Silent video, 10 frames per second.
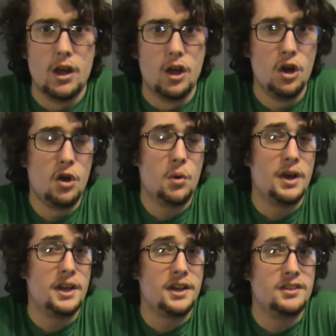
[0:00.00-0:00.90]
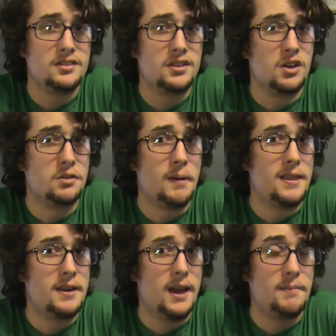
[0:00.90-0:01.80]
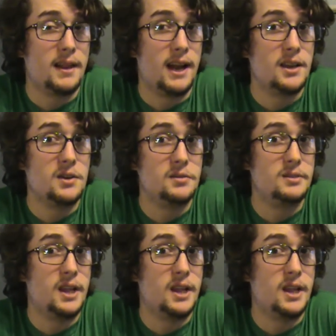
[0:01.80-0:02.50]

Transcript: who is goes by the name that I use